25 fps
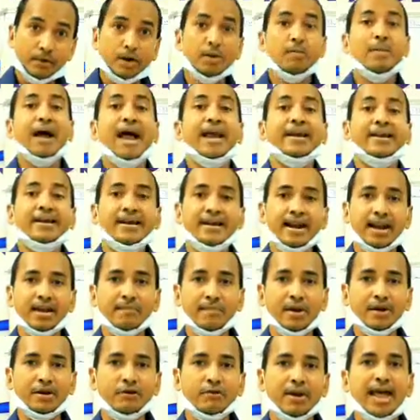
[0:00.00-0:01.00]
From adrenal
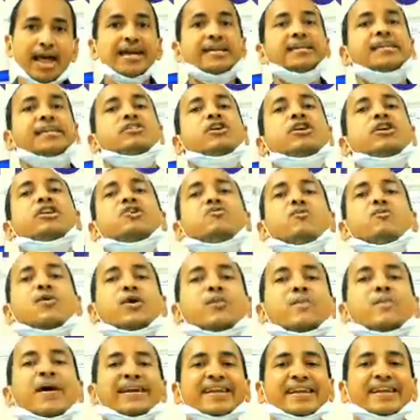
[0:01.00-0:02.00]
medulla, it is the tumor
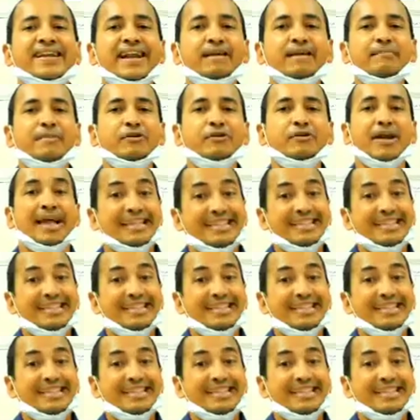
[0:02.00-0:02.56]
of adrenal medulla.